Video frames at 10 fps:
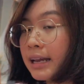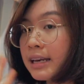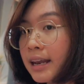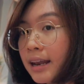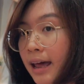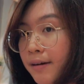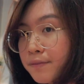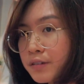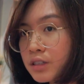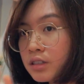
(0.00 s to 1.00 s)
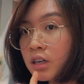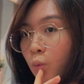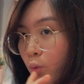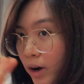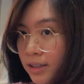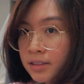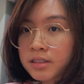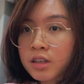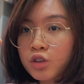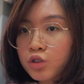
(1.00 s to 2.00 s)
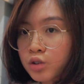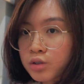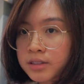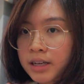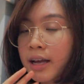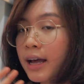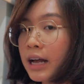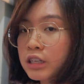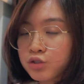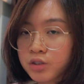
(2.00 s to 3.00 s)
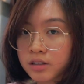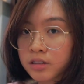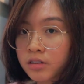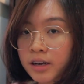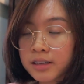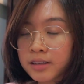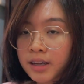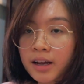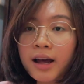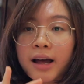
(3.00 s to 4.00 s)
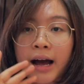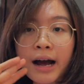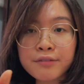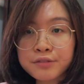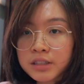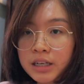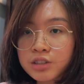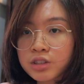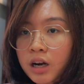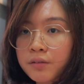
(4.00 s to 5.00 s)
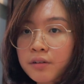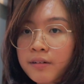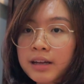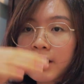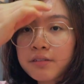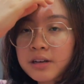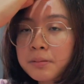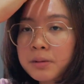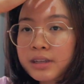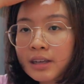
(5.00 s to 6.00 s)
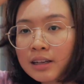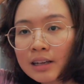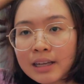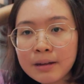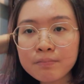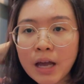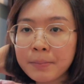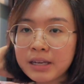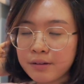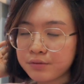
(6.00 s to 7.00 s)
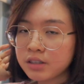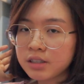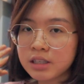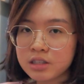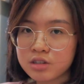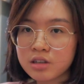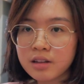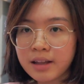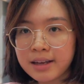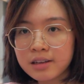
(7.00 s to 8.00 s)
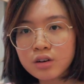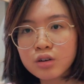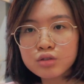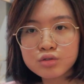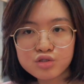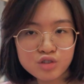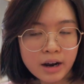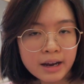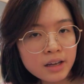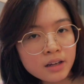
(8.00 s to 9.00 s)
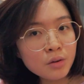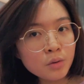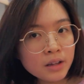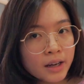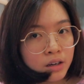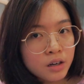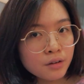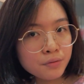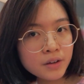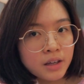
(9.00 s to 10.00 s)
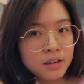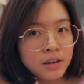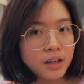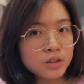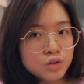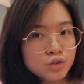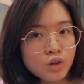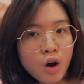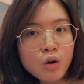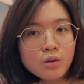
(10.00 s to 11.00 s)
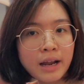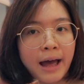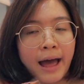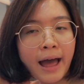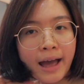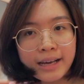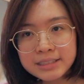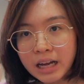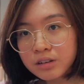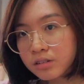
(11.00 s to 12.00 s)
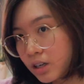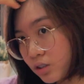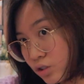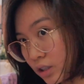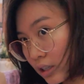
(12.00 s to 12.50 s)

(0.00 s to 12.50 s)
I never once used a hair straightener or anything. After I shower, right, it will immediately, I mean after it's like, you know, dry, it will like curve in like so nice. I don't know how she